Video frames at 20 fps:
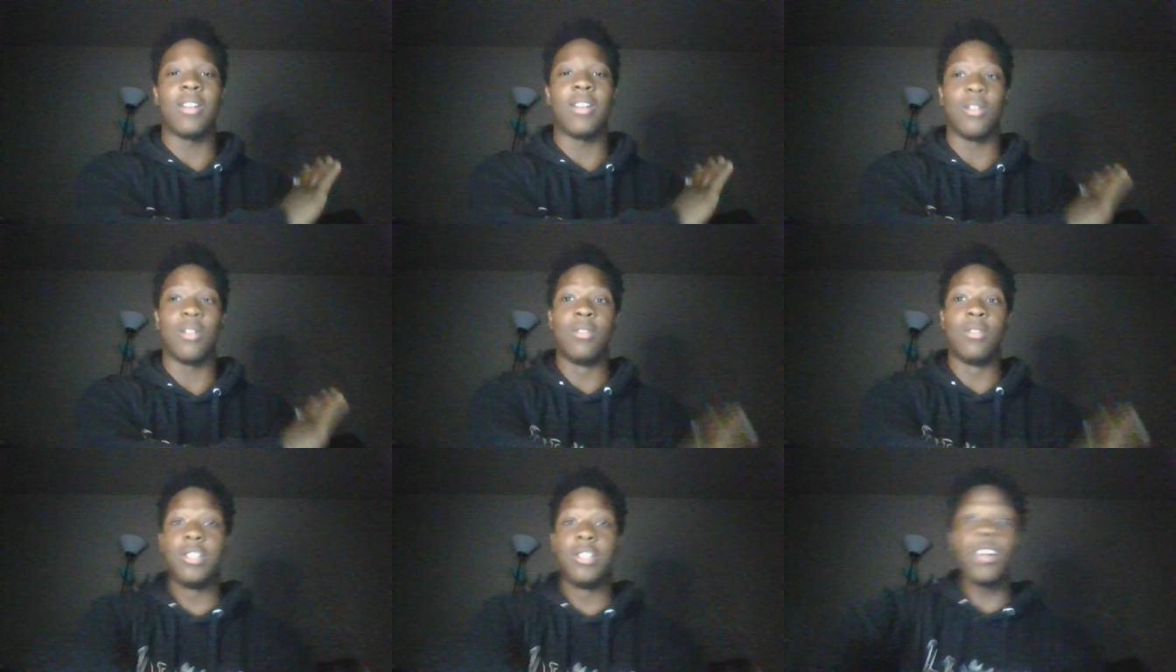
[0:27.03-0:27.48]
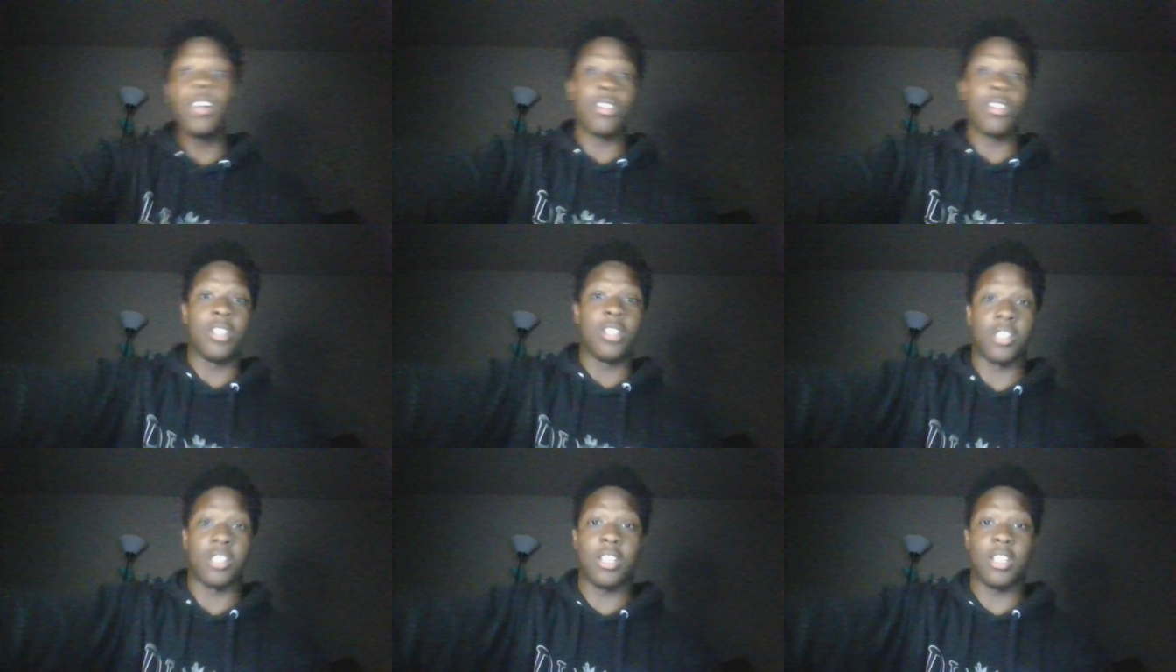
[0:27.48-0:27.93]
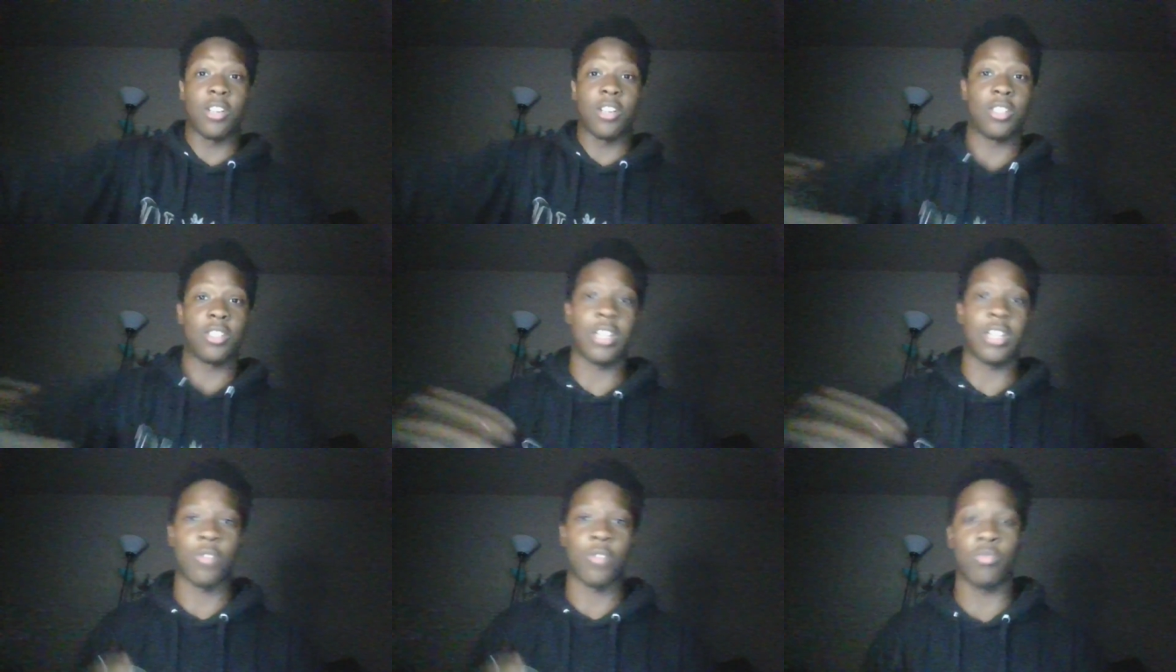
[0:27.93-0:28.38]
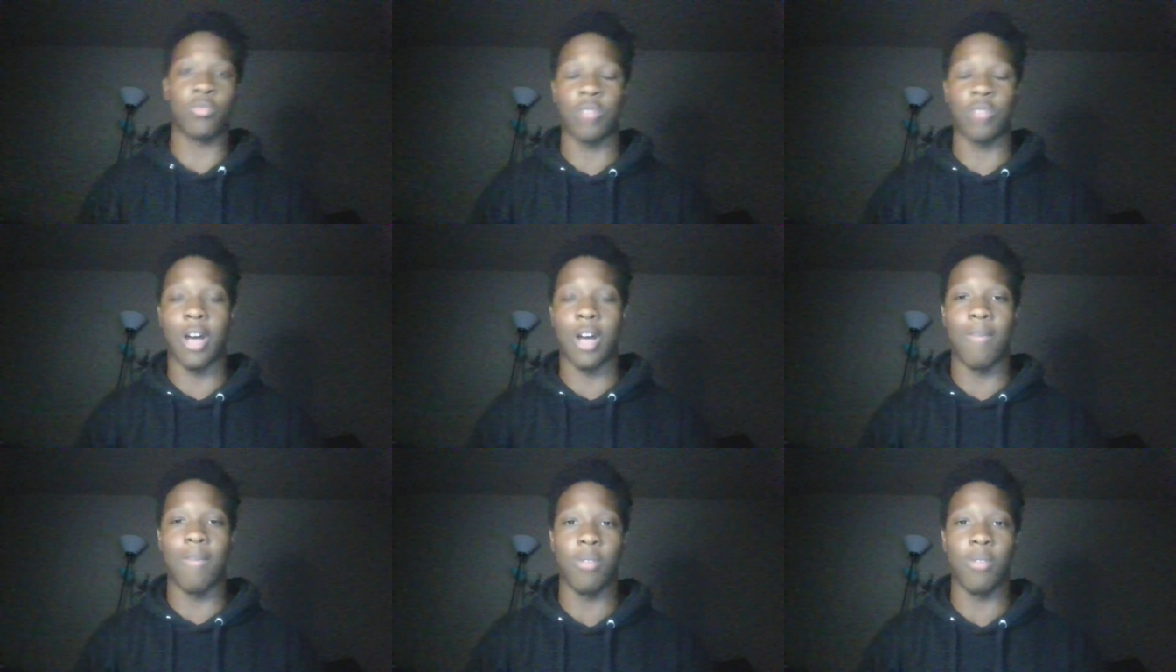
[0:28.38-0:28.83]
nearly a year since I've
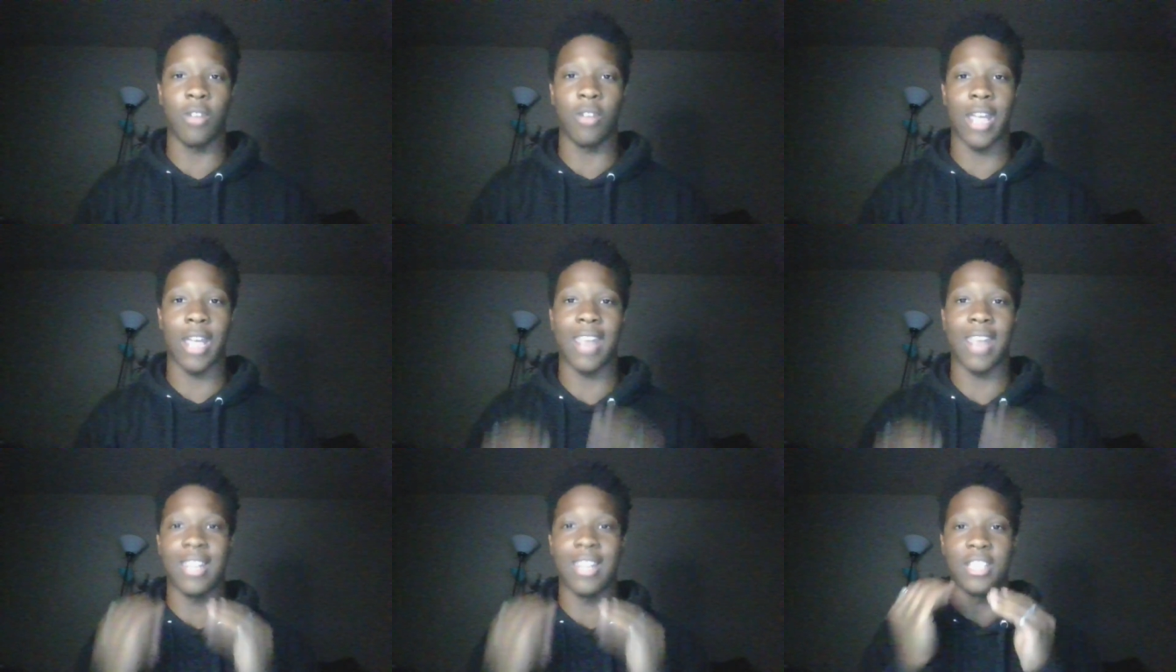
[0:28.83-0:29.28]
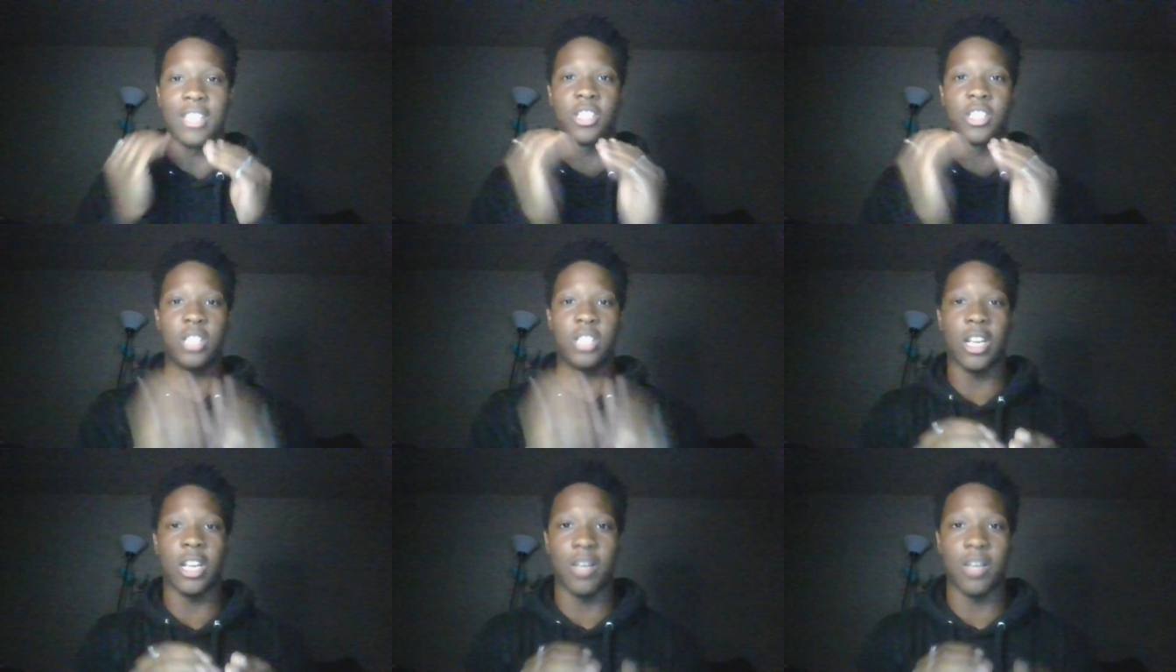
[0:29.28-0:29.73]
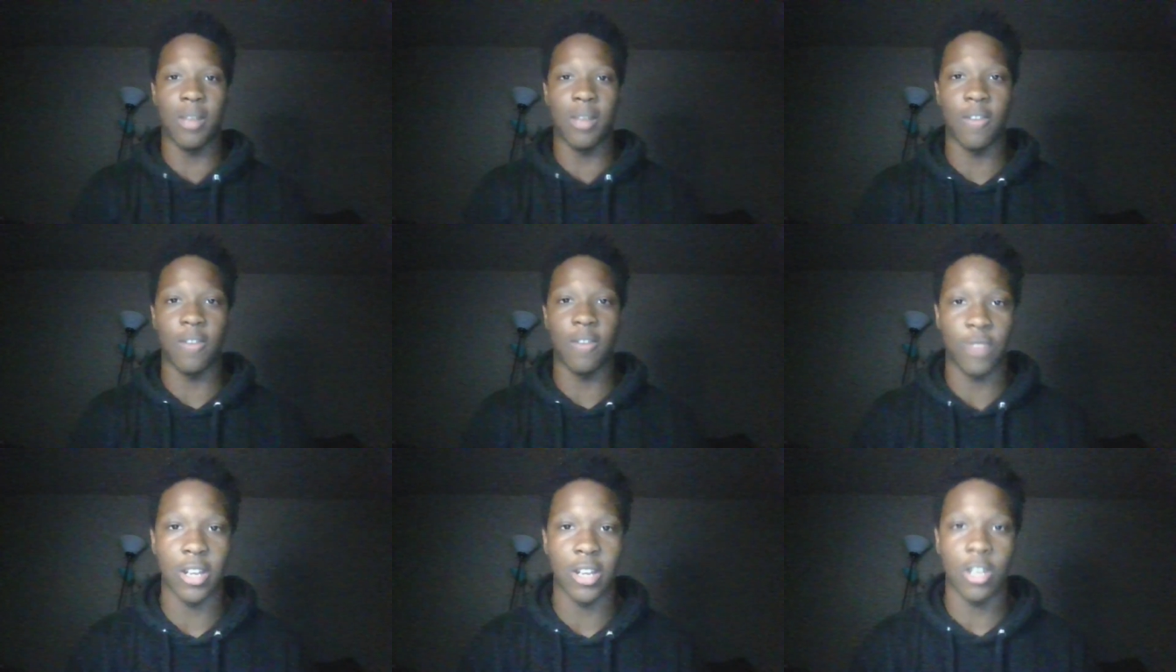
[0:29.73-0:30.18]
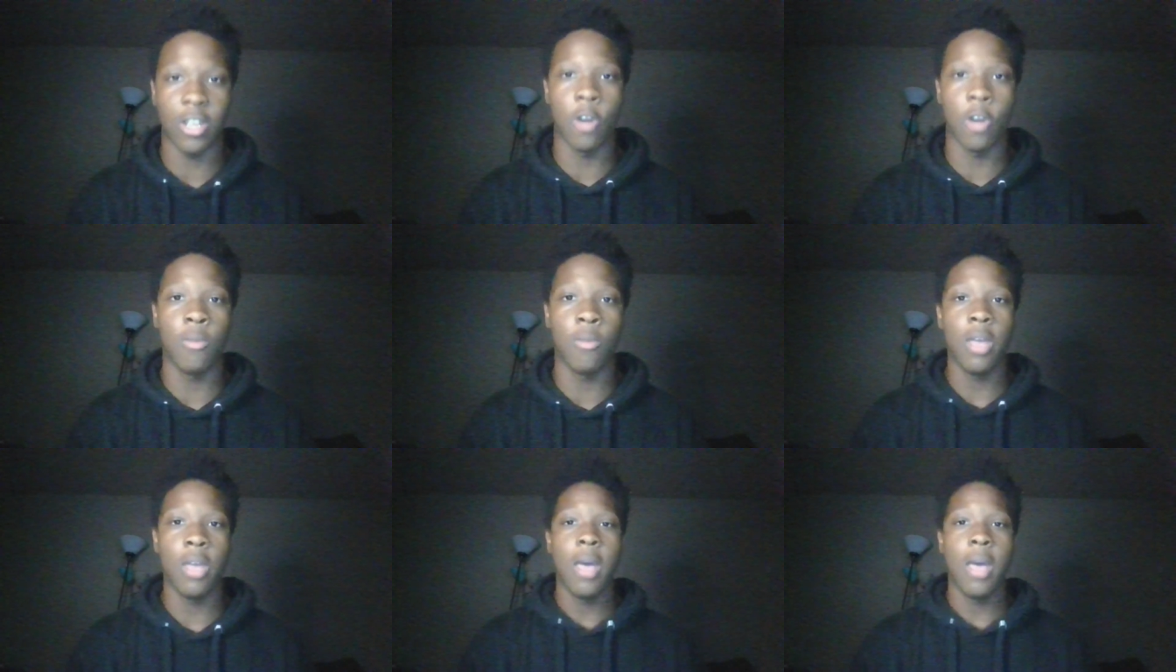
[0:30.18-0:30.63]
uploaded a legitimate
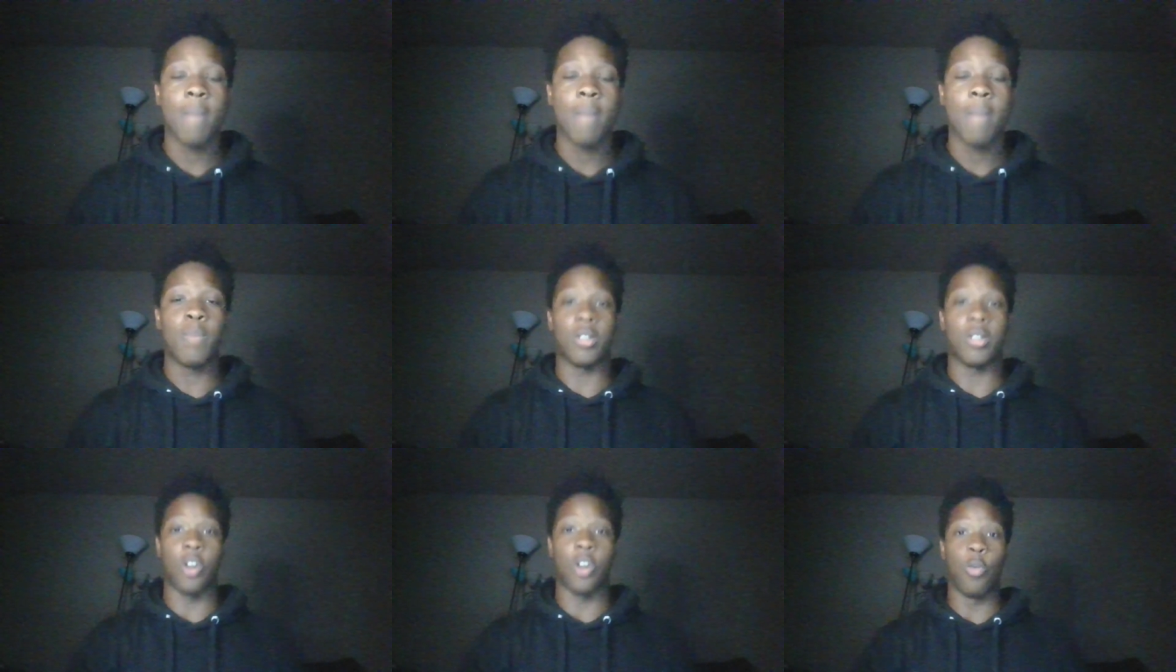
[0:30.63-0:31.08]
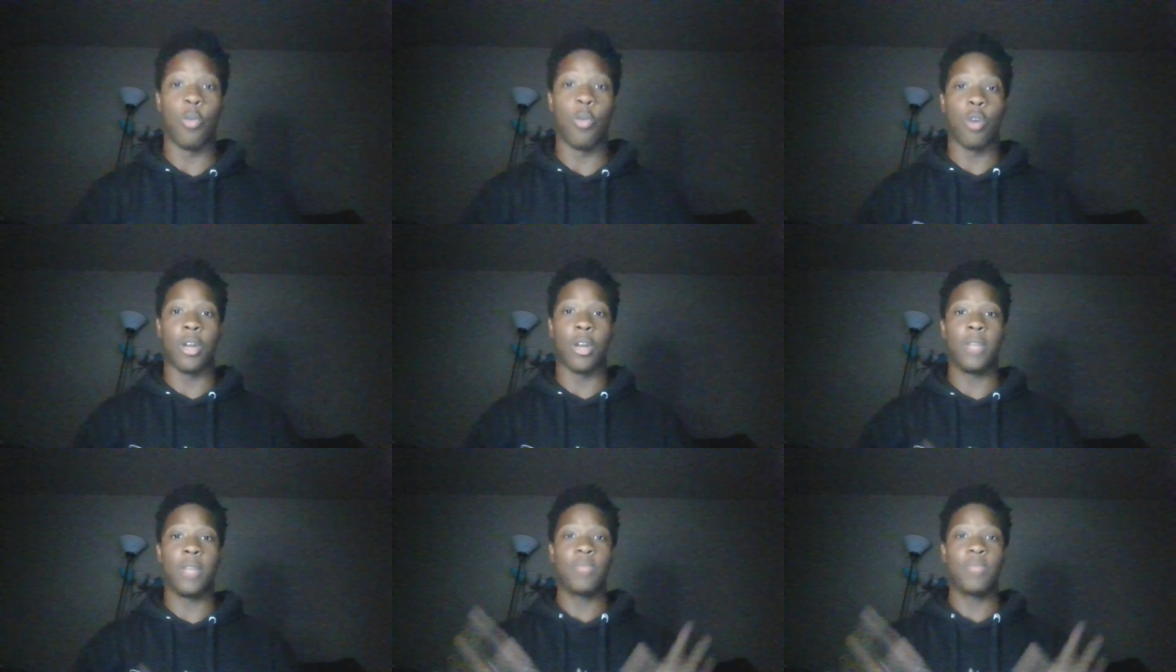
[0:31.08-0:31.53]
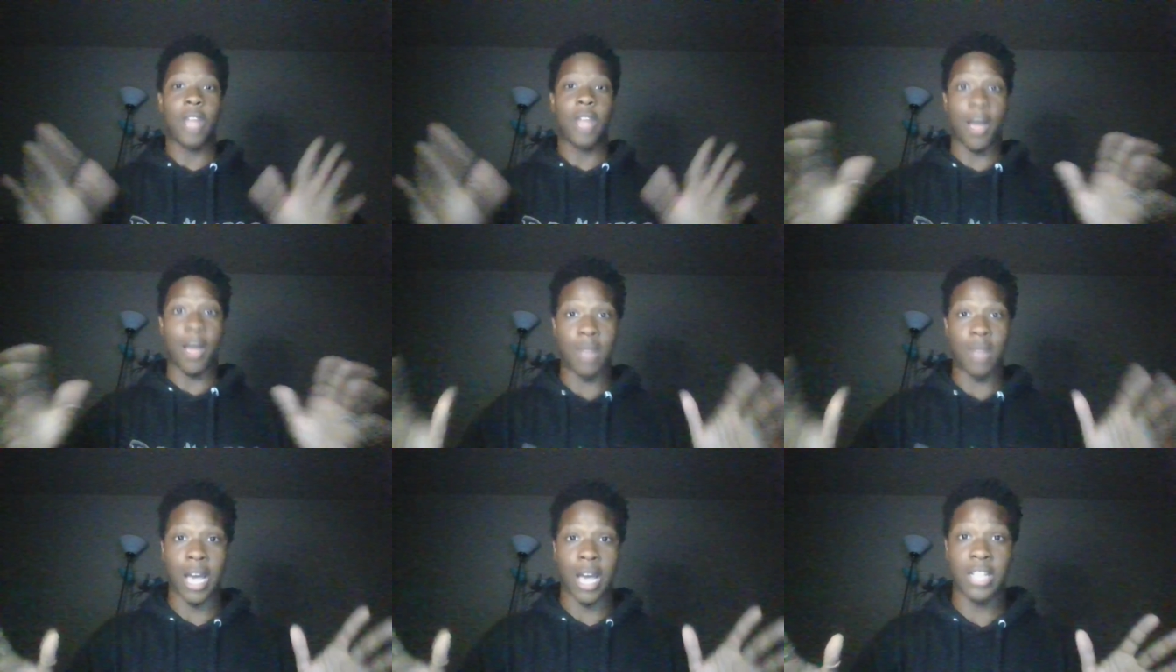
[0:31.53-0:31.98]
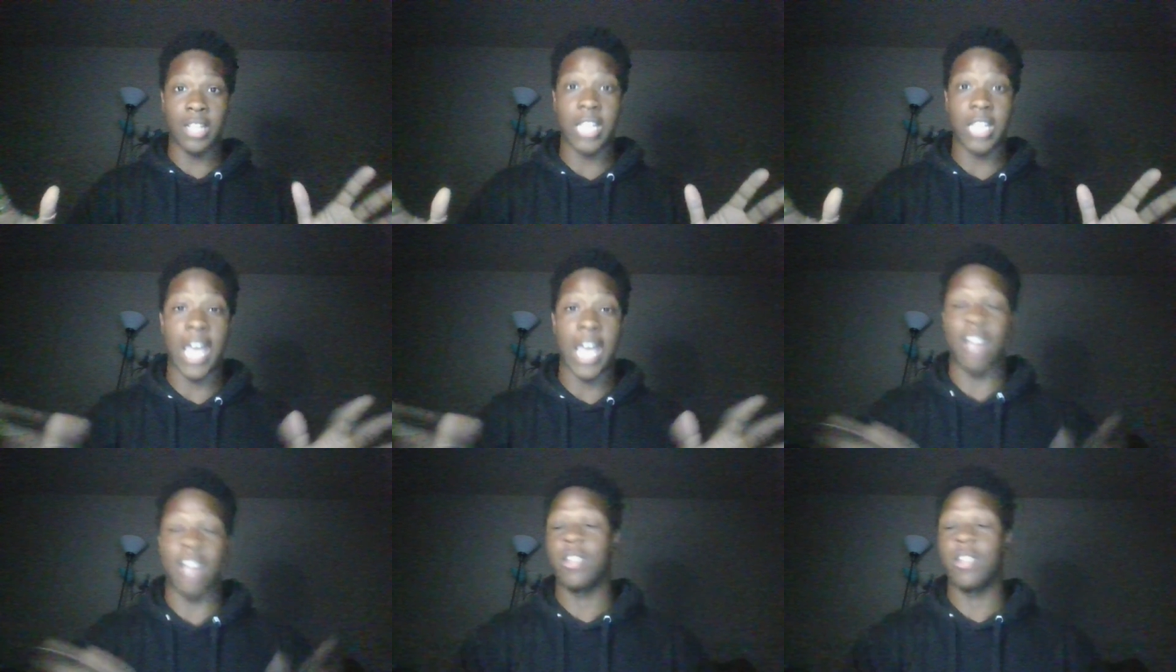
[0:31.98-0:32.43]
video, but don't worry, I'm not
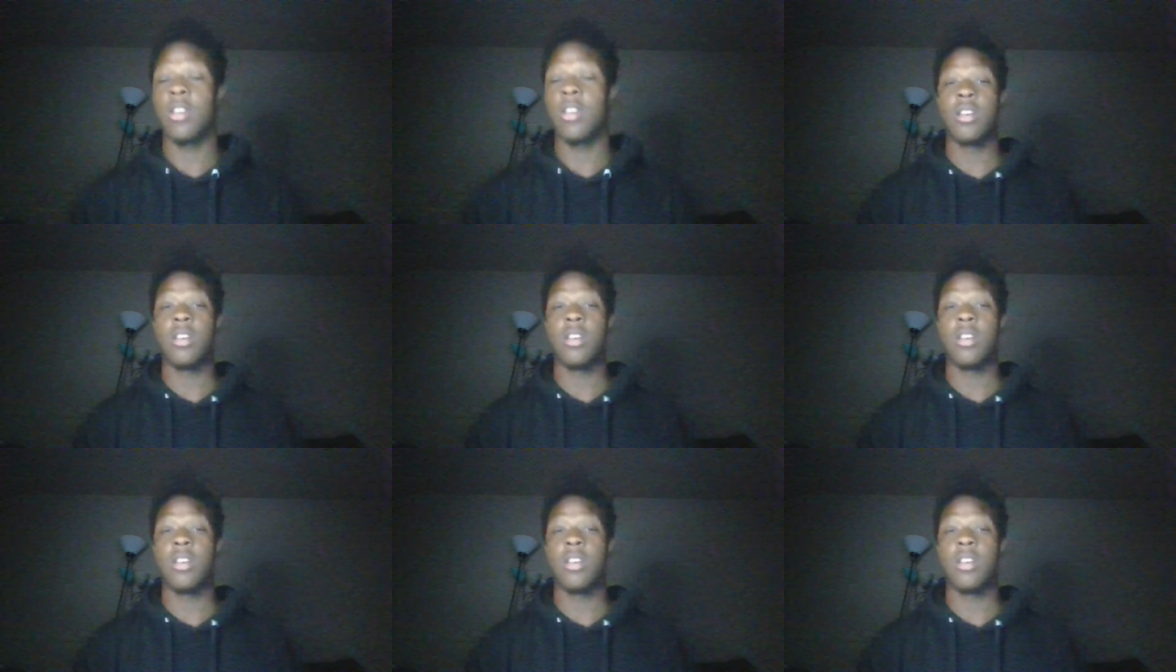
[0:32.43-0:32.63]
dead.